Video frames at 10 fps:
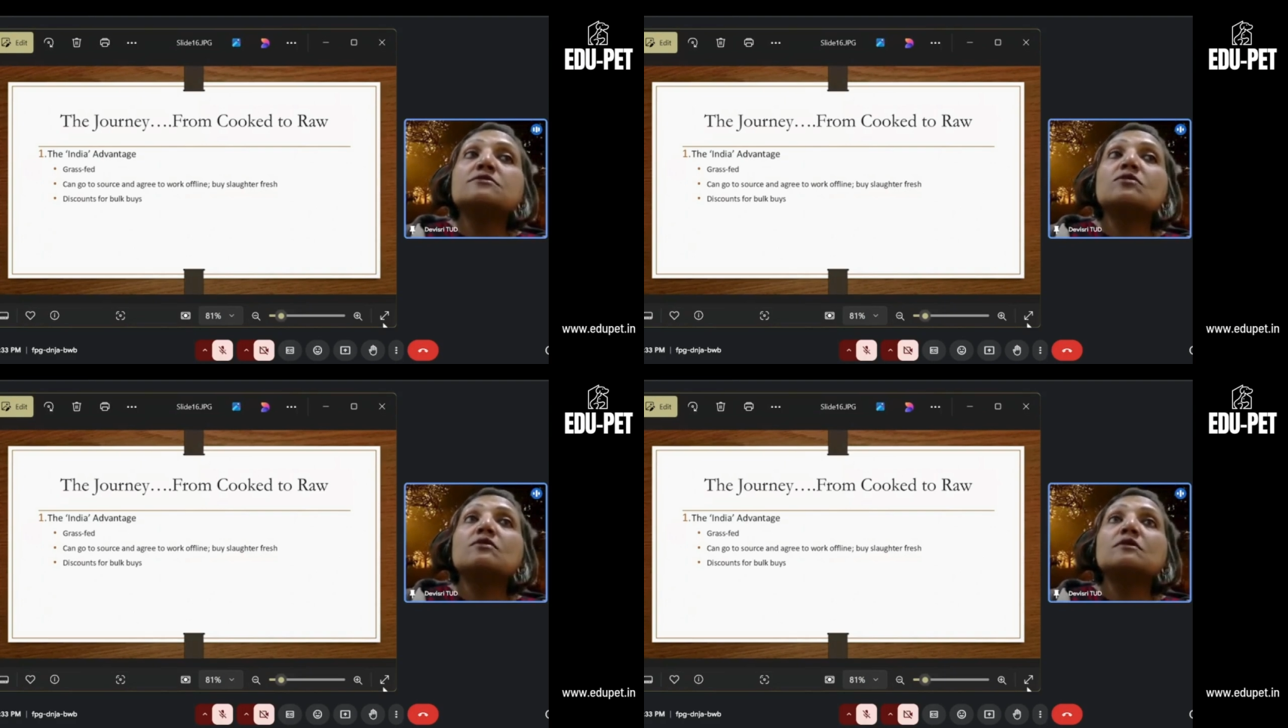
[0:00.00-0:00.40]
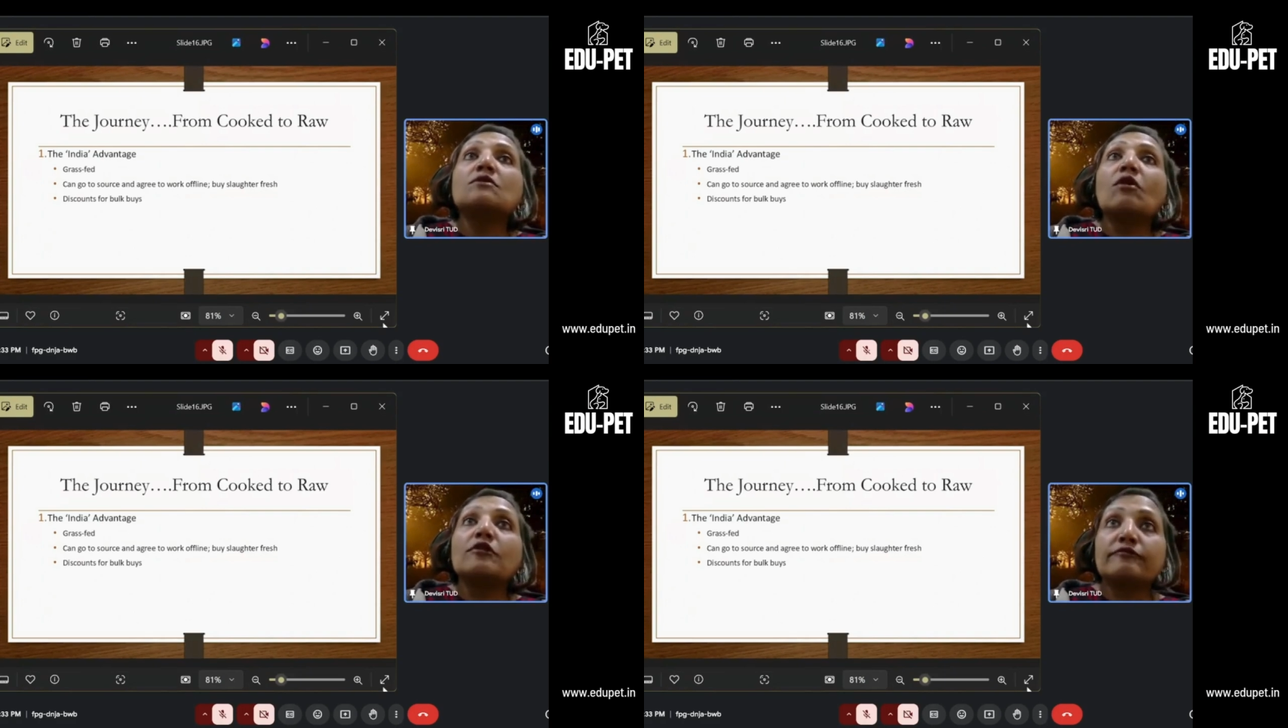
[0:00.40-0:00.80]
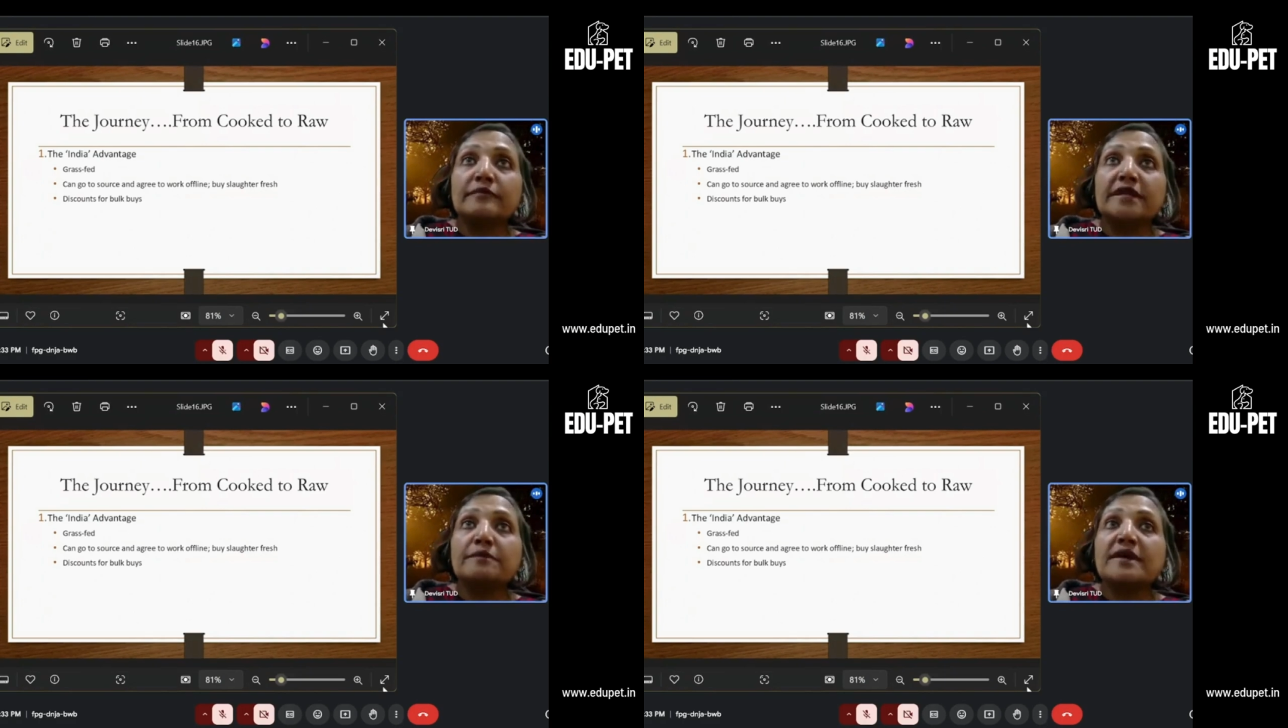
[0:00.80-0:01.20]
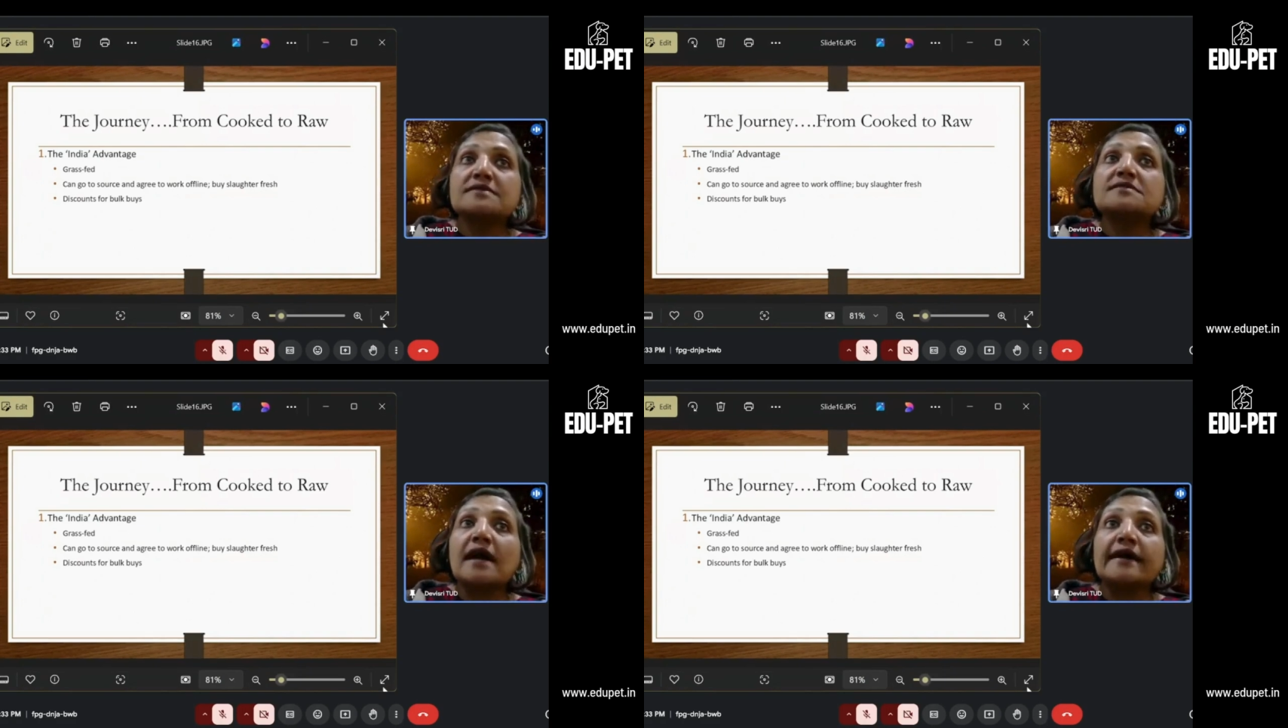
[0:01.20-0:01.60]
on a lot of meat based
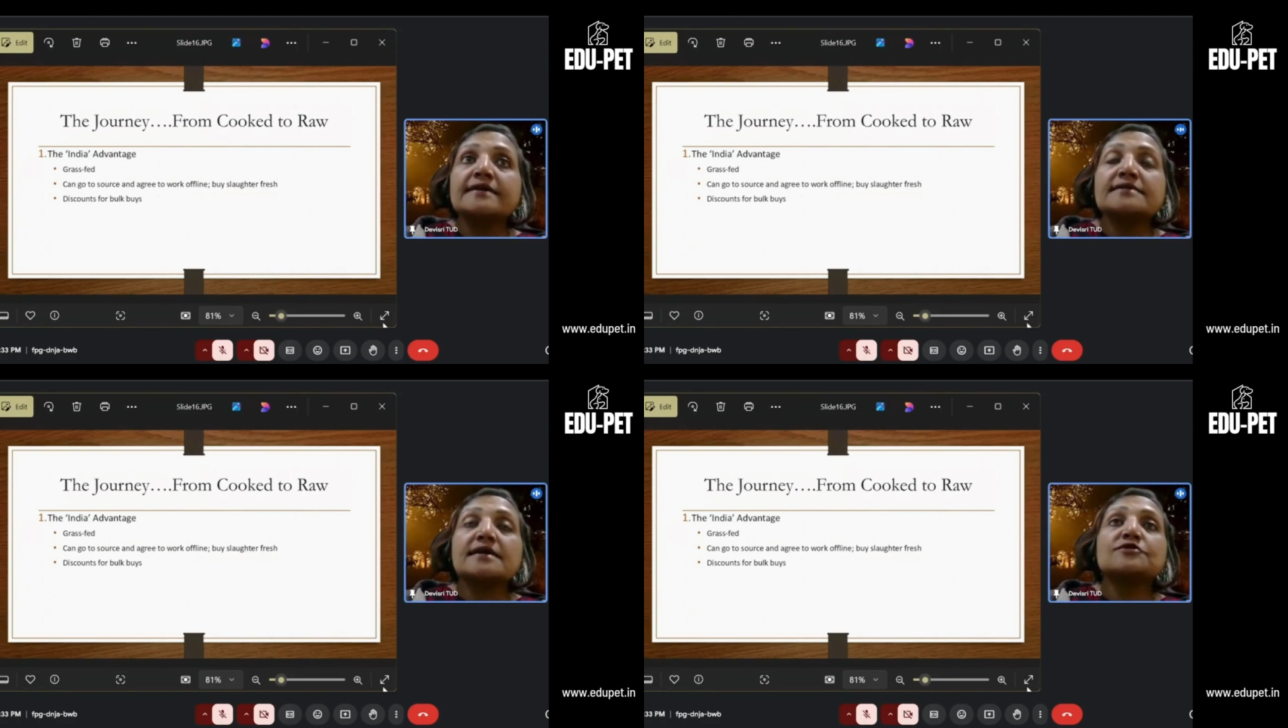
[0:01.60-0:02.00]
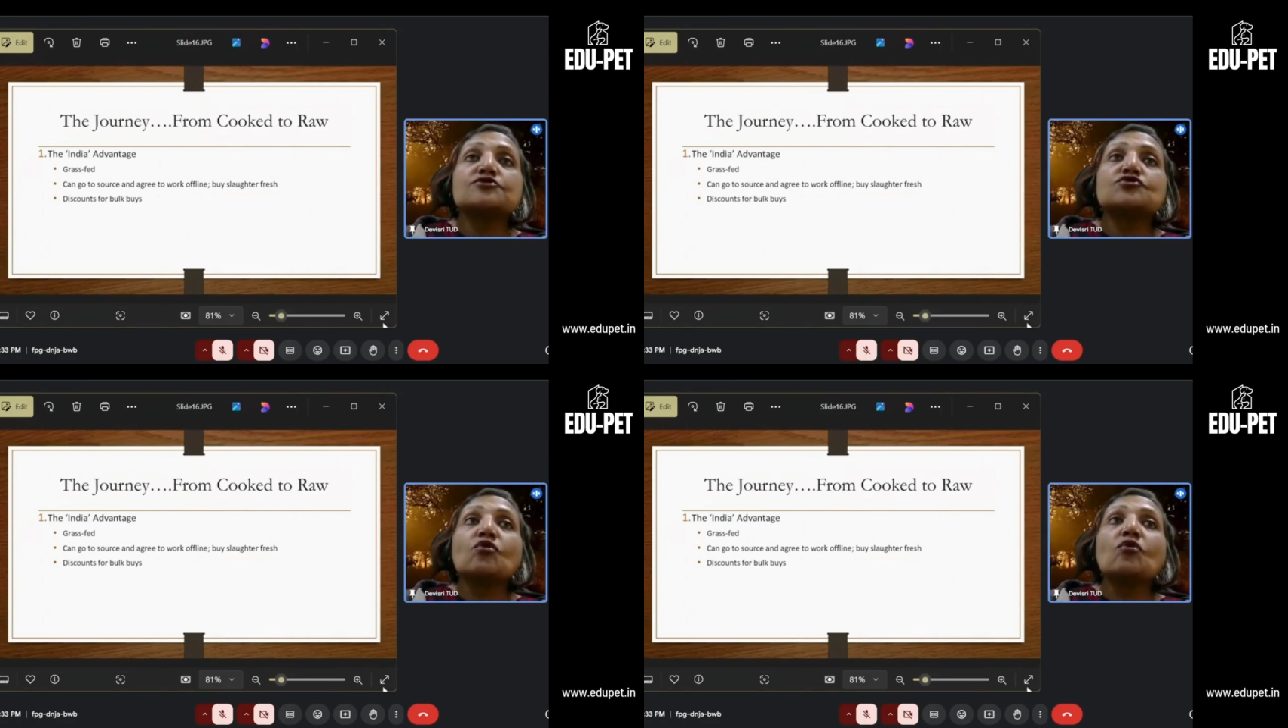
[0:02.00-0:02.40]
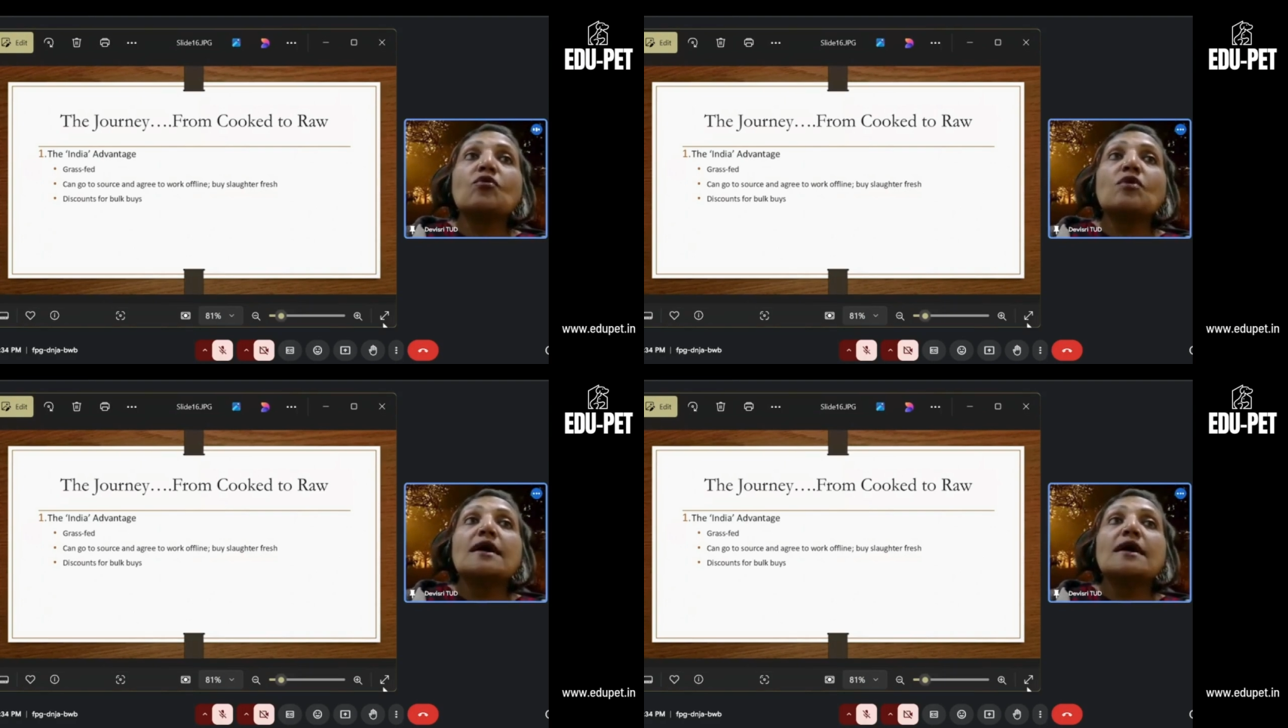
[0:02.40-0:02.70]
diets, and so